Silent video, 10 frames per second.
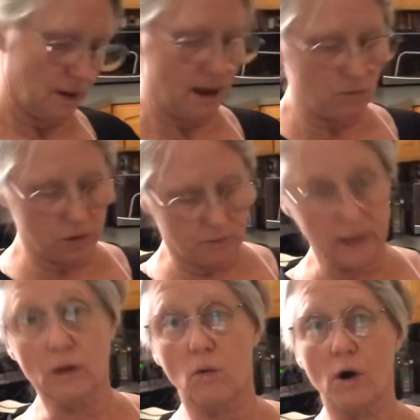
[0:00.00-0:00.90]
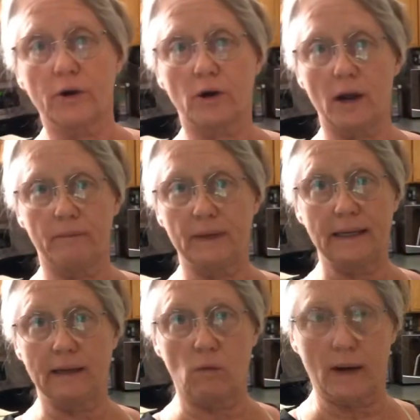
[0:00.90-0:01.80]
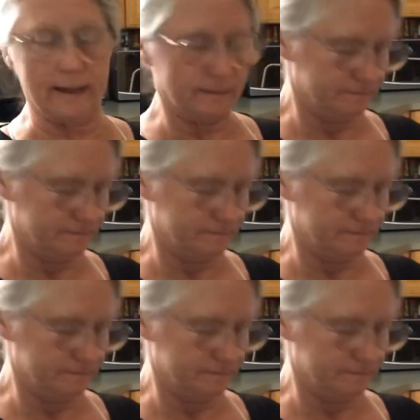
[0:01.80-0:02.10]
I want to bring the water up anyway.